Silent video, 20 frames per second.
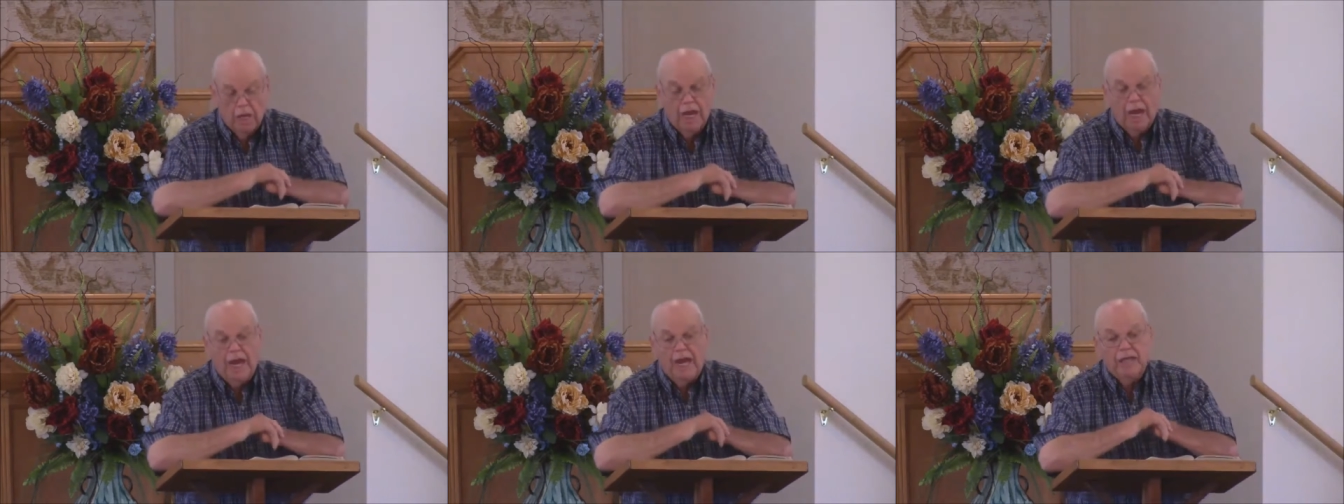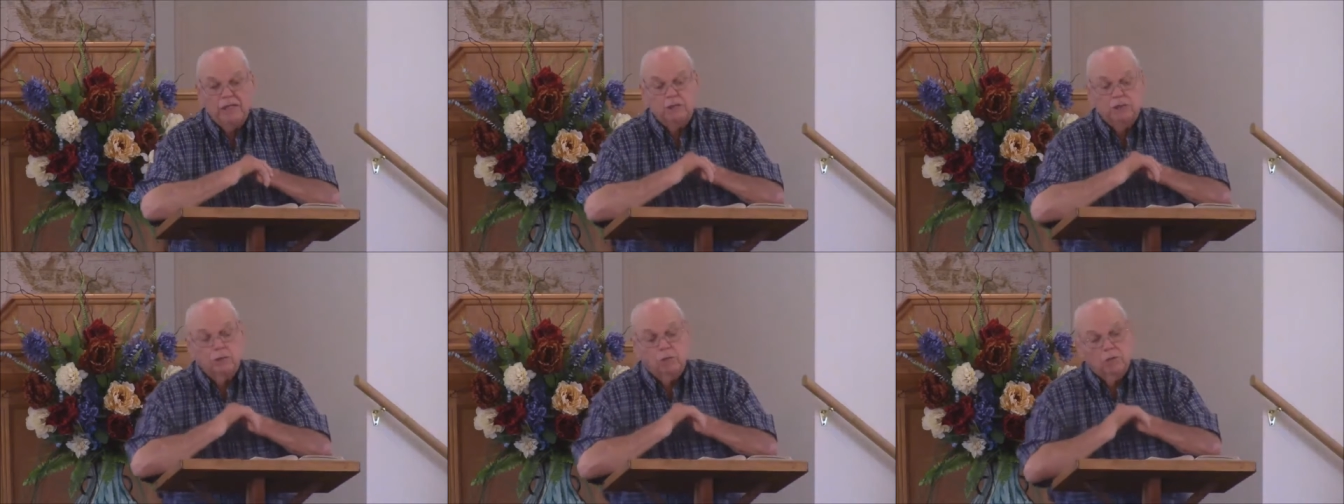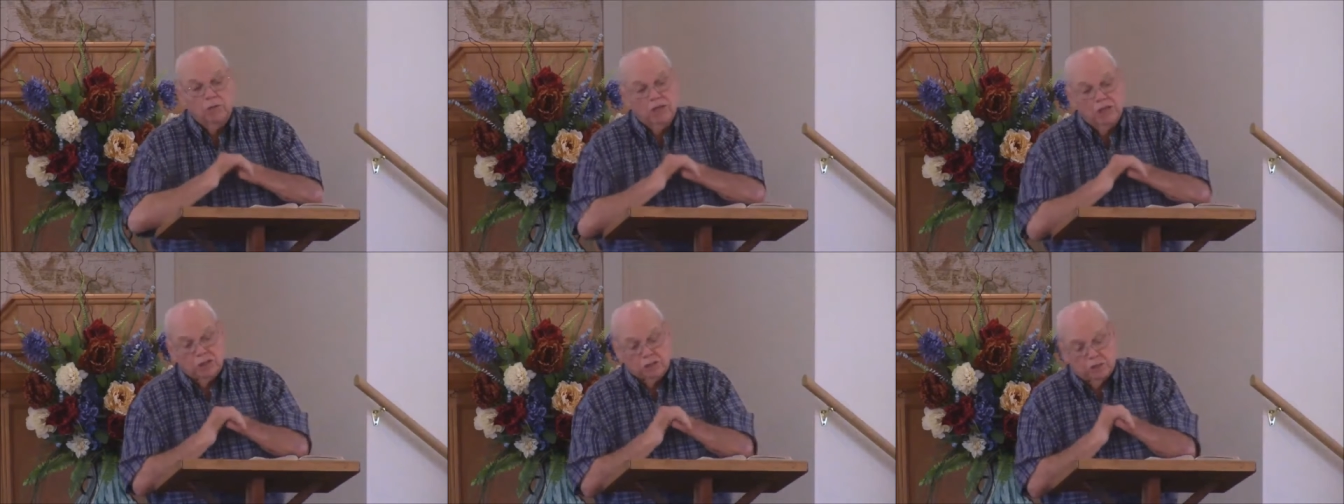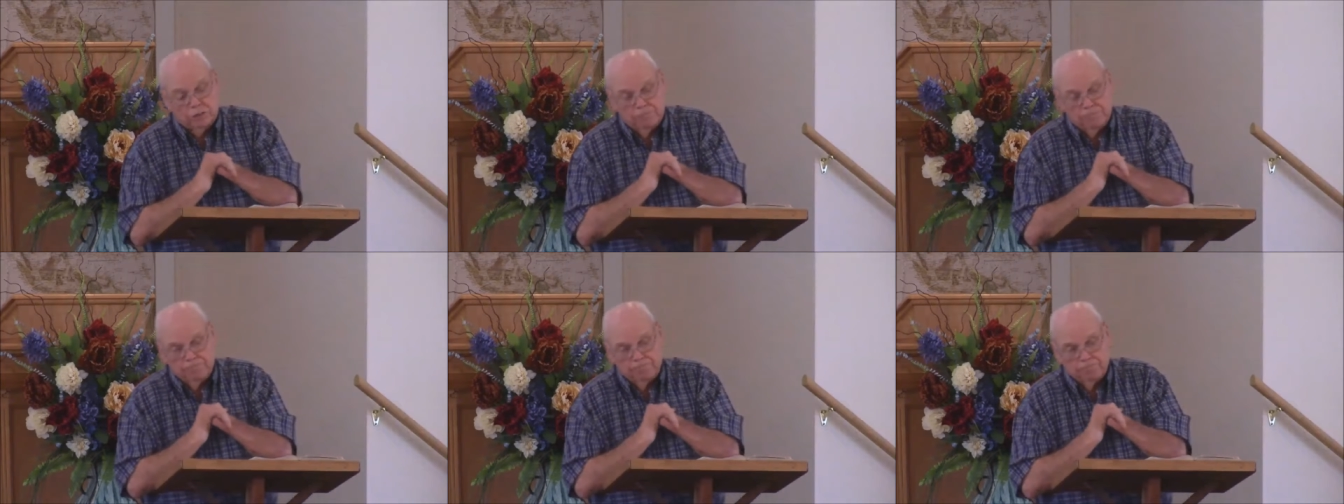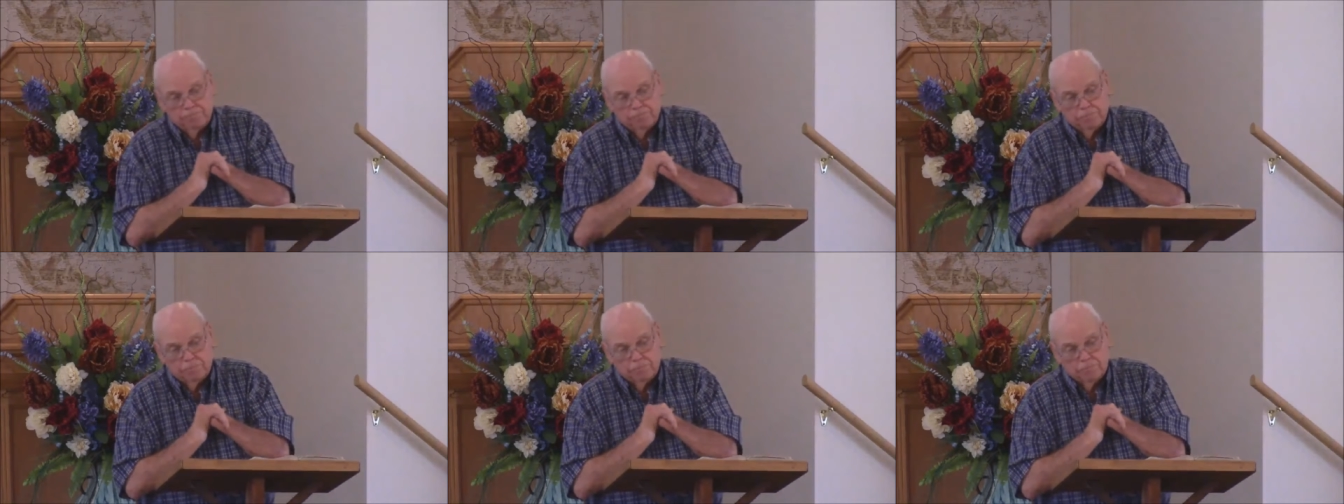And so listen,
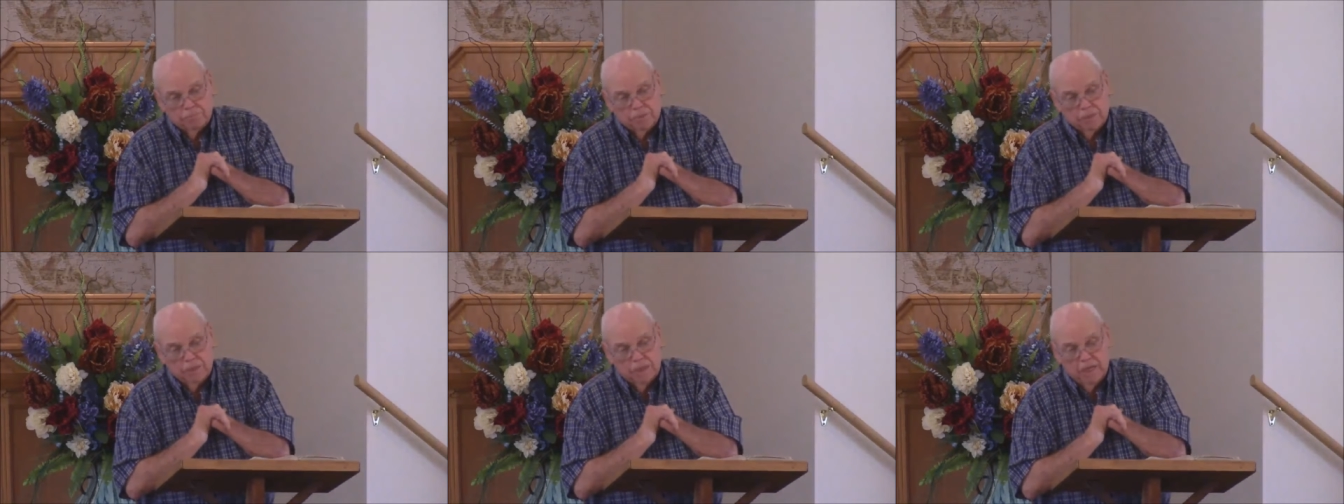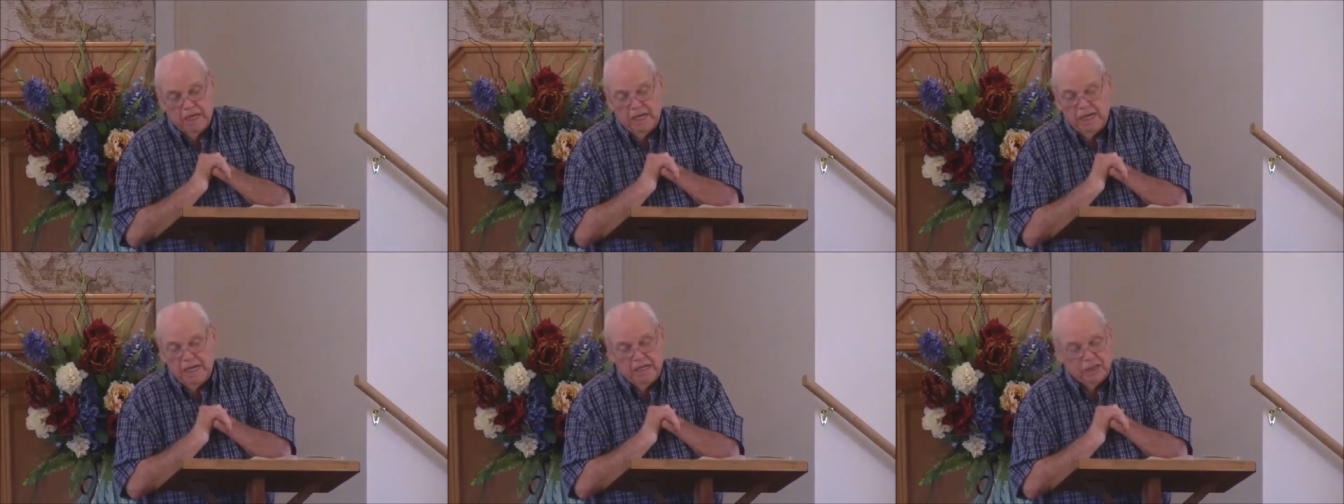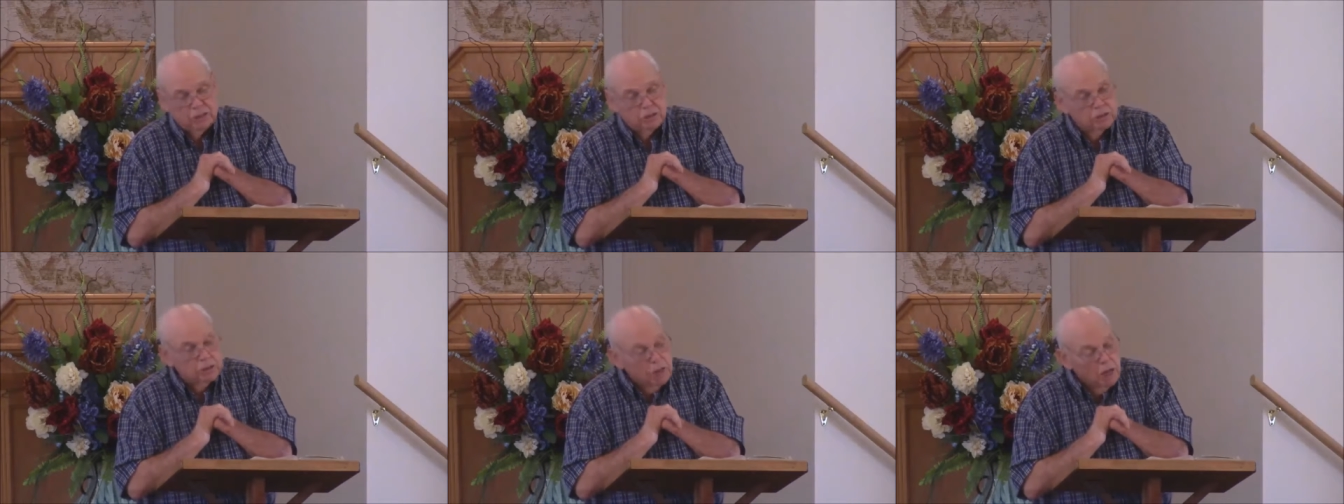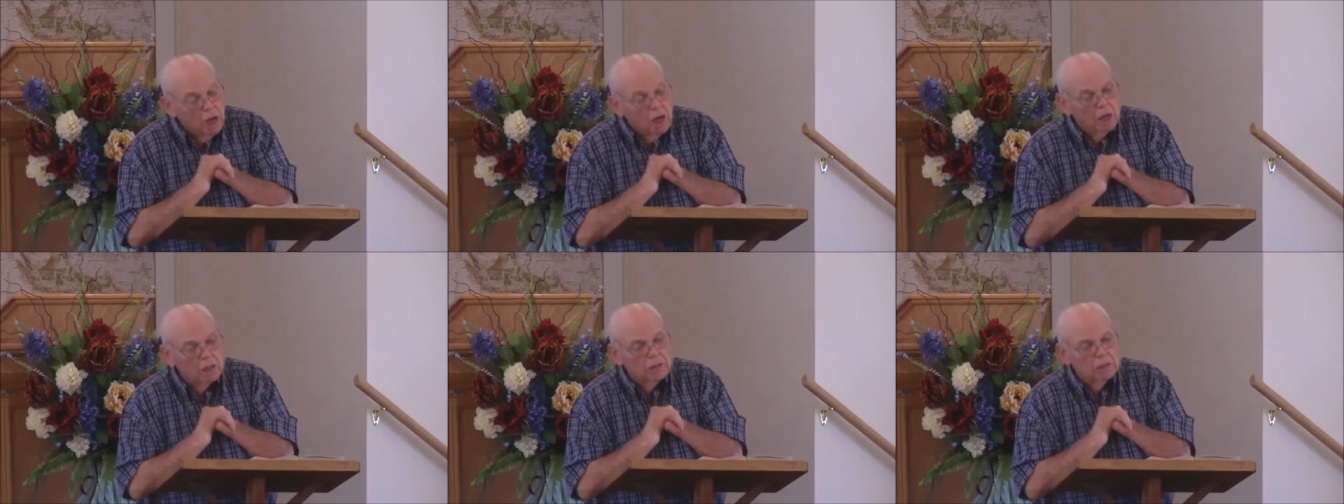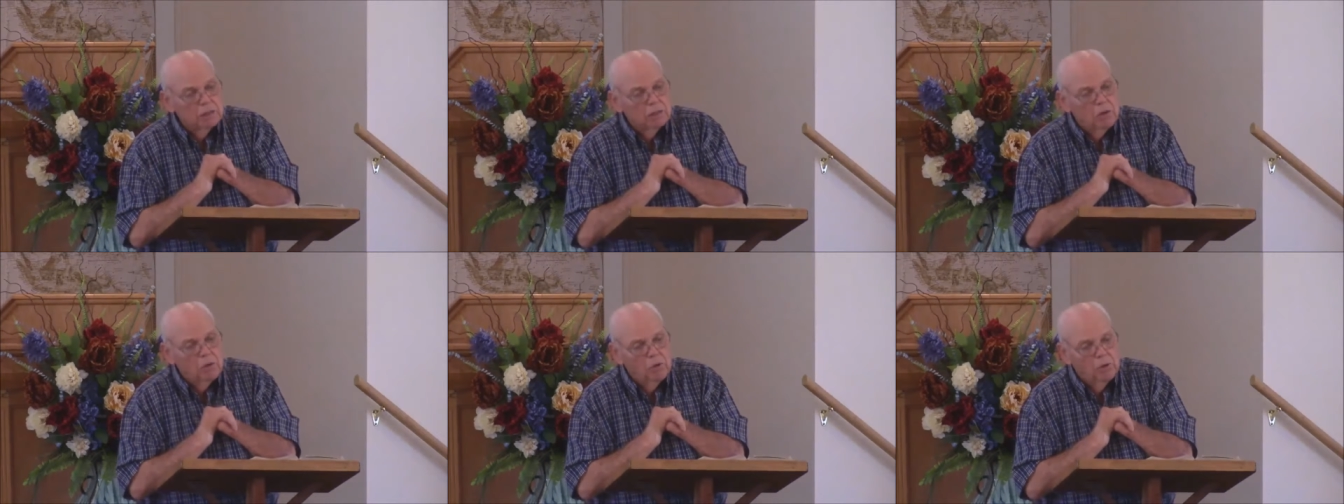He's
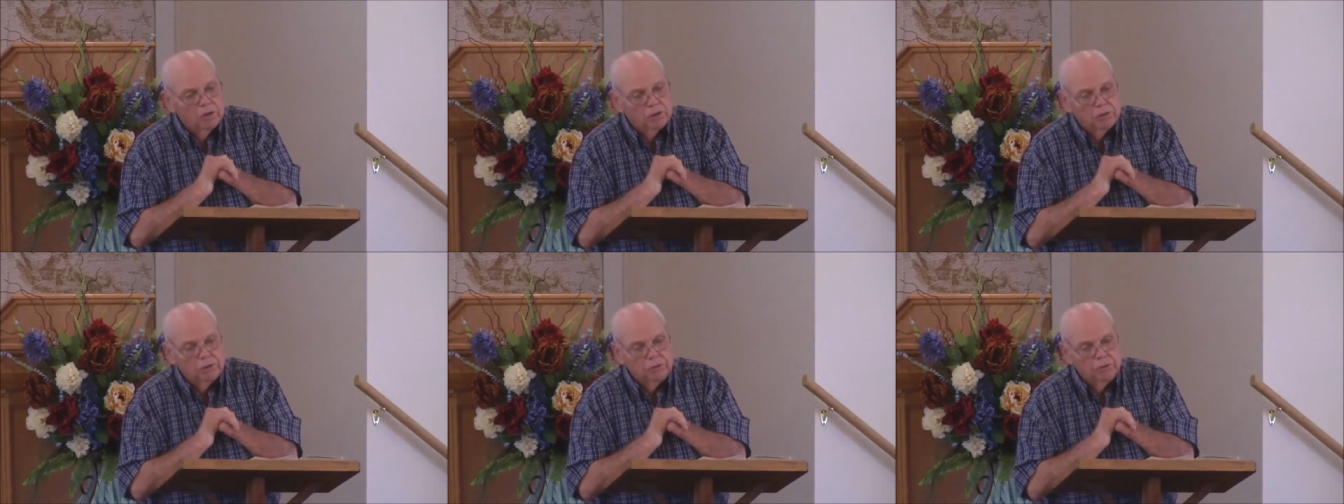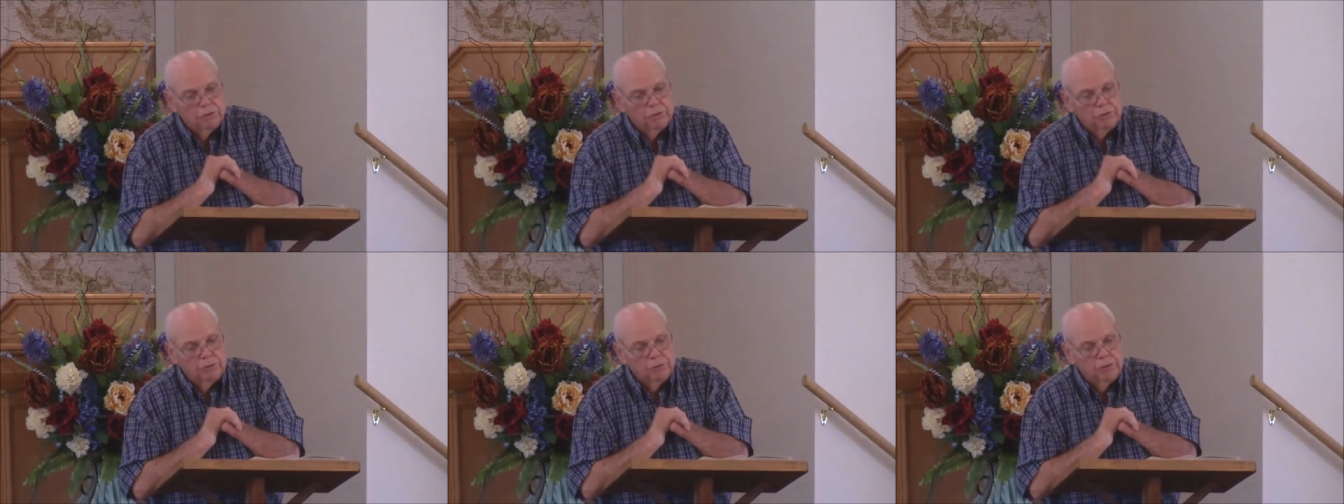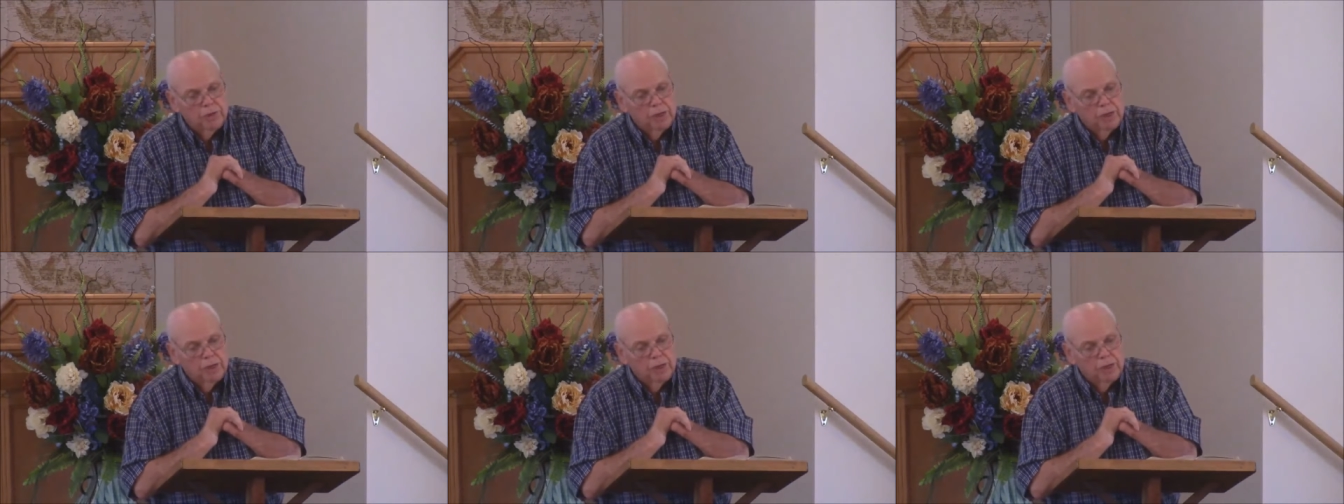not going to